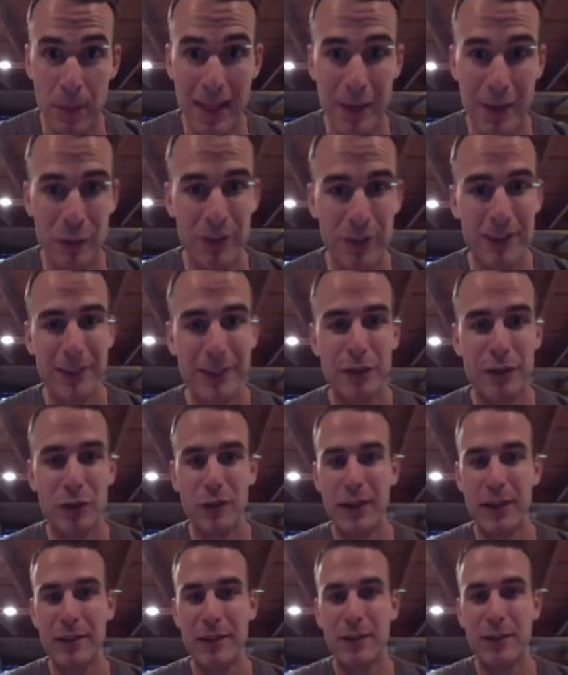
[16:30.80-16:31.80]
yeah, really
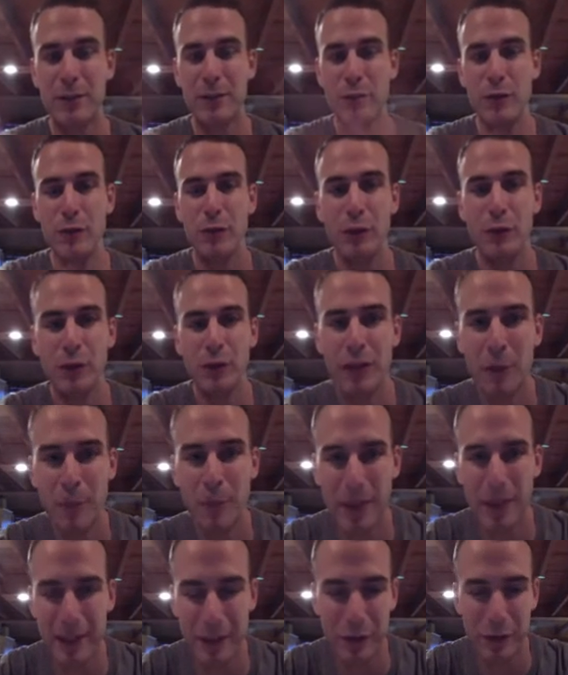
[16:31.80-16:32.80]
try to
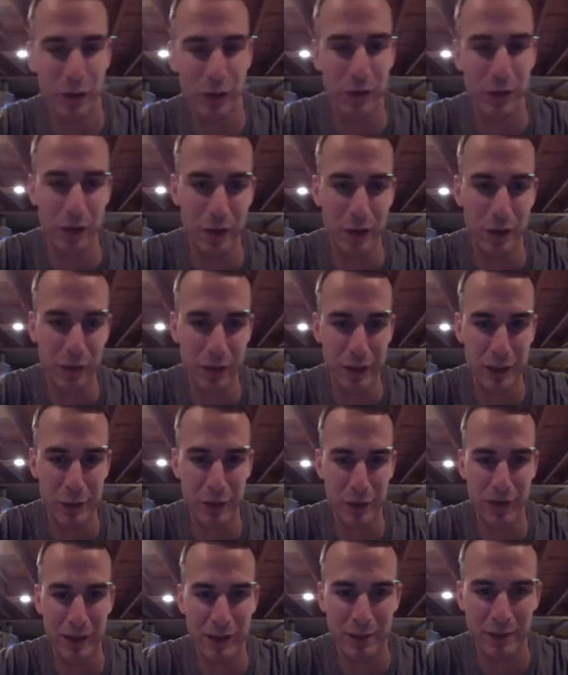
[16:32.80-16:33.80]
make your
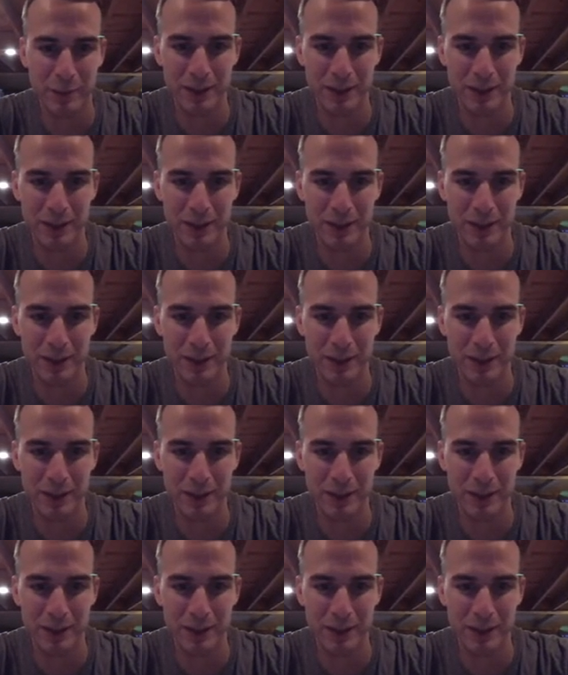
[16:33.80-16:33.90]
Facebook fan